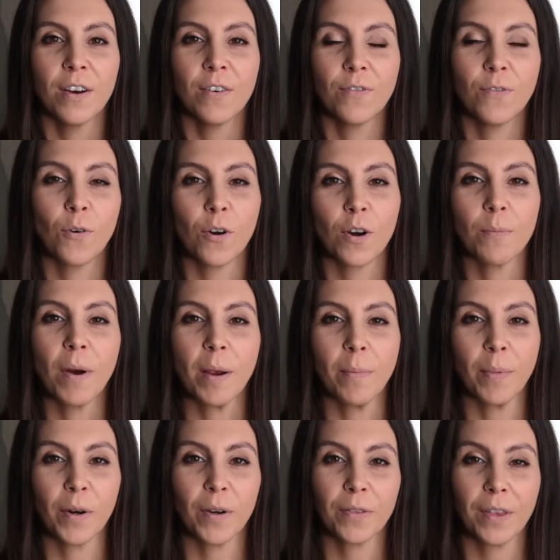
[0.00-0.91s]
for my
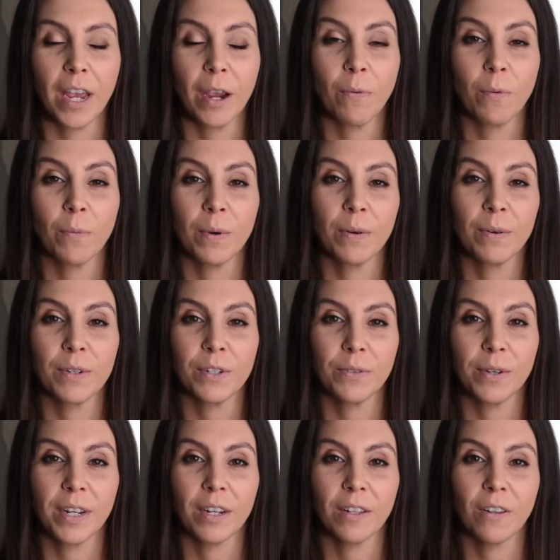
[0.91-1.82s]
birthday when we were
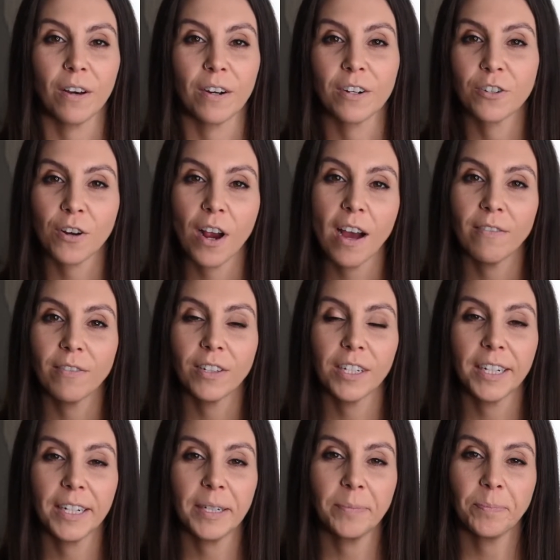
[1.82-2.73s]
doing a lot of
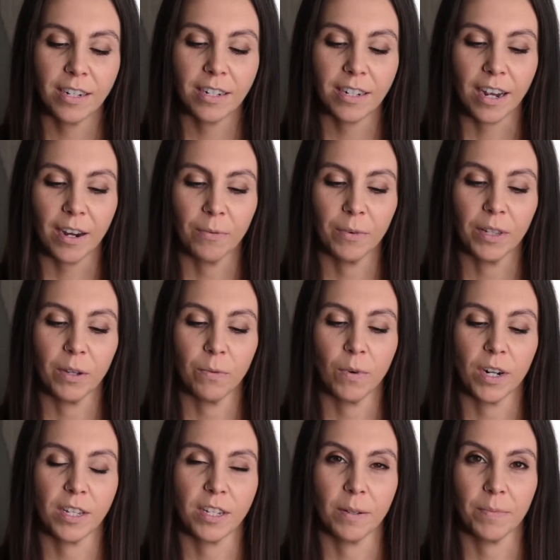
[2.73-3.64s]
traveling, and I really
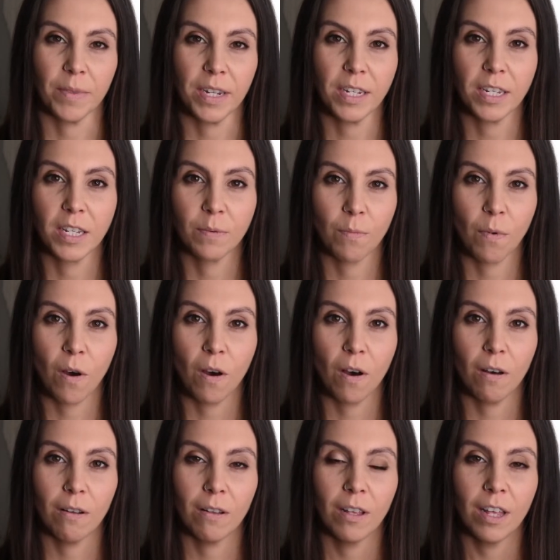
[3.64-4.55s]
wanted something
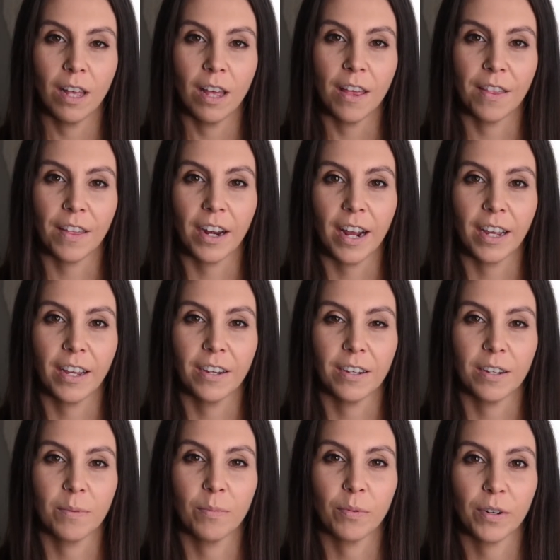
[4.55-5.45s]
small that I
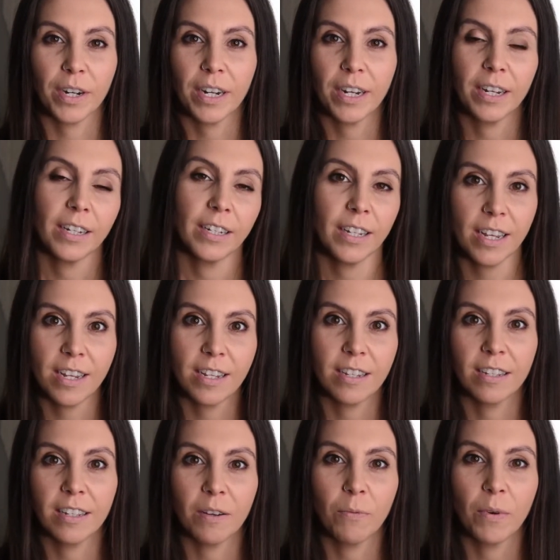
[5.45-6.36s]
could bring
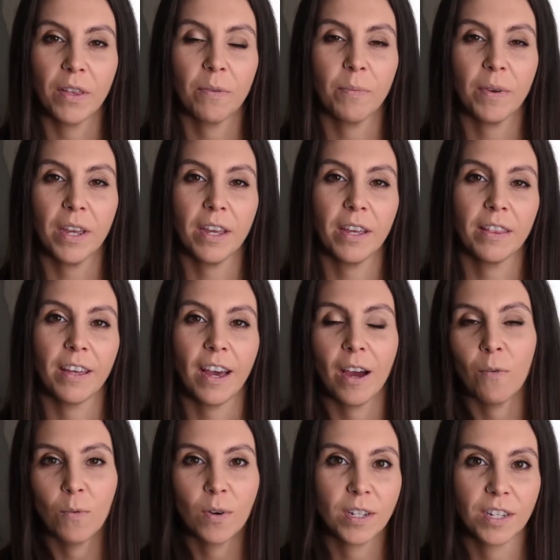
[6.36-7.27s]
easily with me
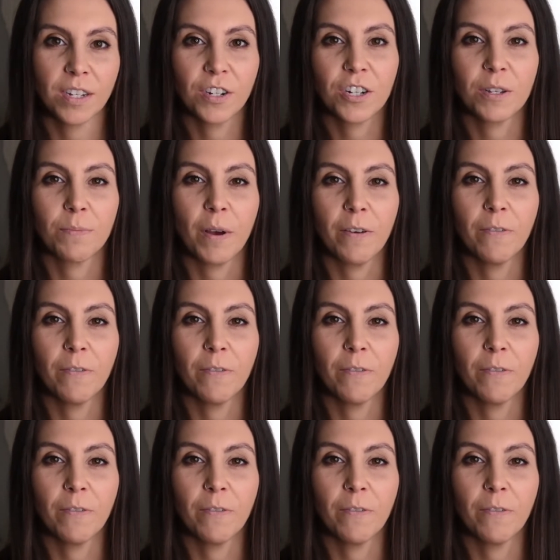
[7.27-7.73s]
that wasn't just my